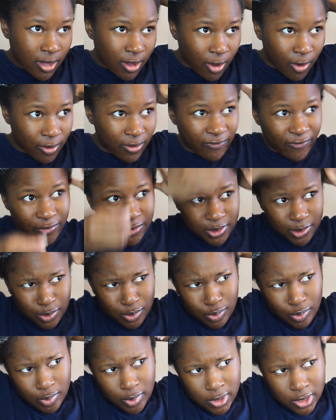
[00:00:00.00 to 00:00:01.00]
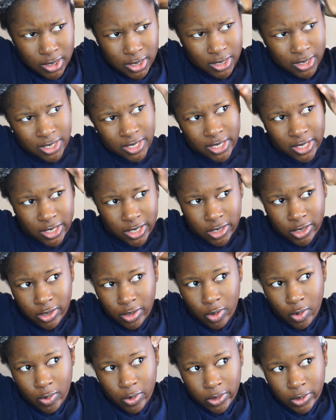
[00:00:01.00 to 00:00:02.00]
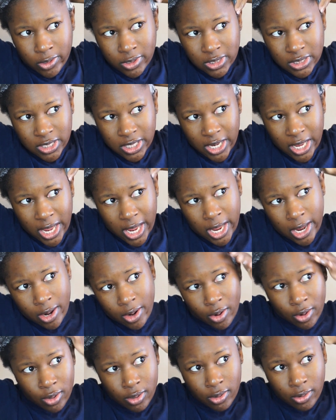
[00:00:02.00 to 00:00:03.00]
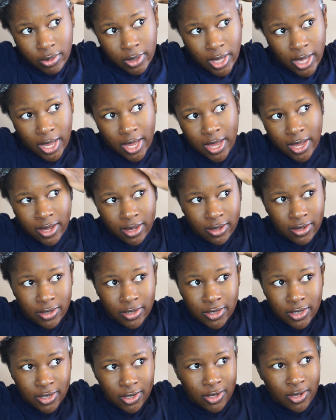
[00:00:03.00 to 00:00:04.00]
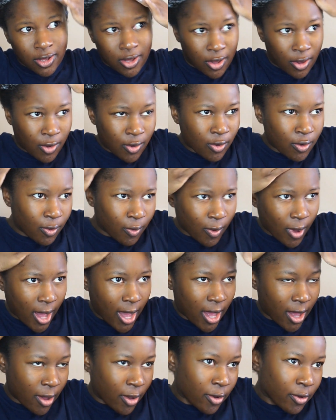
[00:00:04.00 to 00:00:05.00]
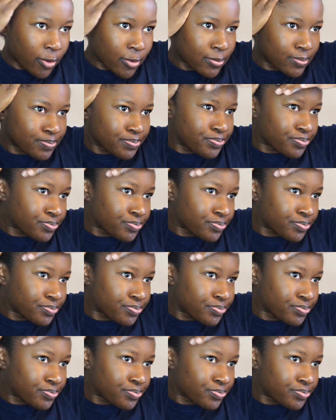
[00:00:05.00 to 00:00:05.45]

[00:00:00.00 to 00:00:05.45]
Oh, it feels really good going on to the hair. Okay. Oh, wow.